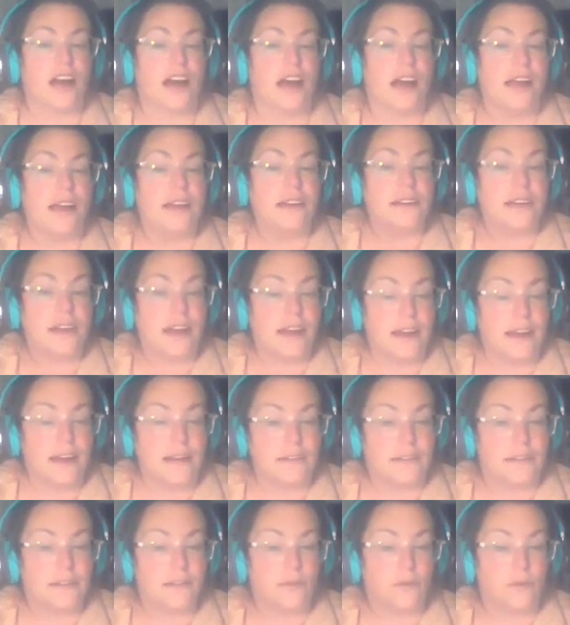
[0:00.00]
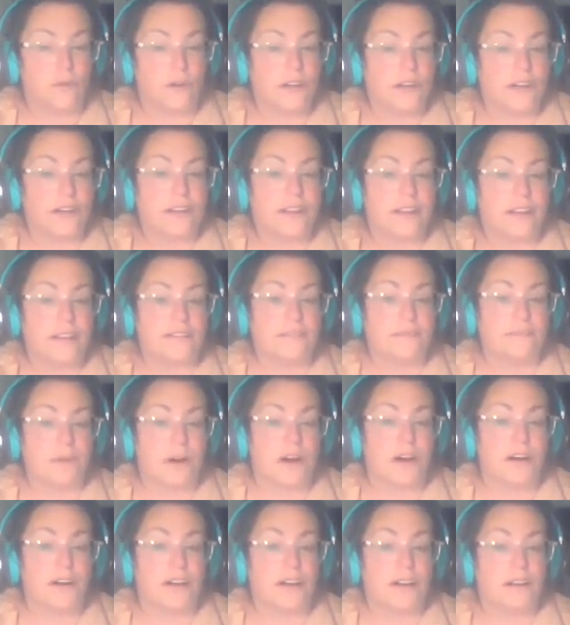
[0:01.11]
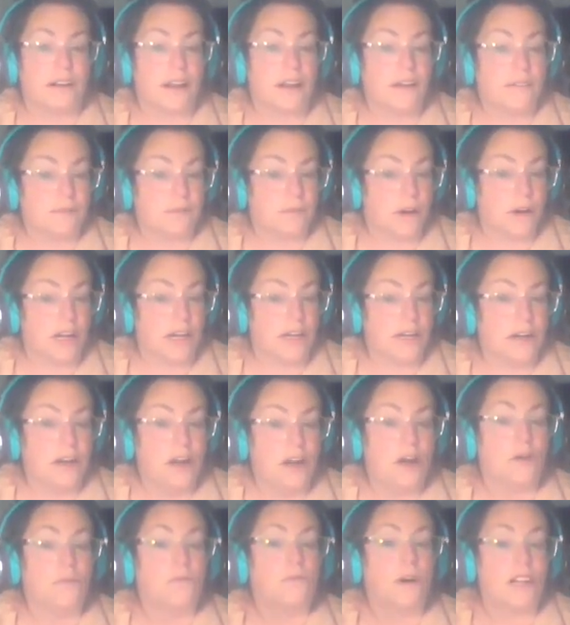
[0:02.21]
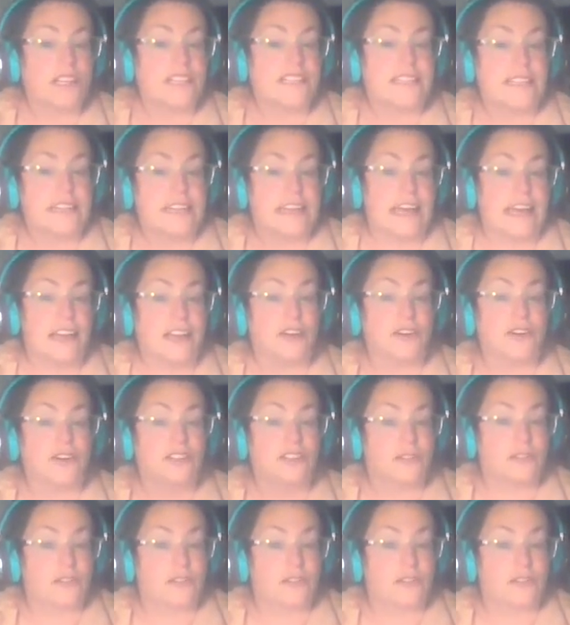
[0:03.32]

guide and or the departed loved one wants to get your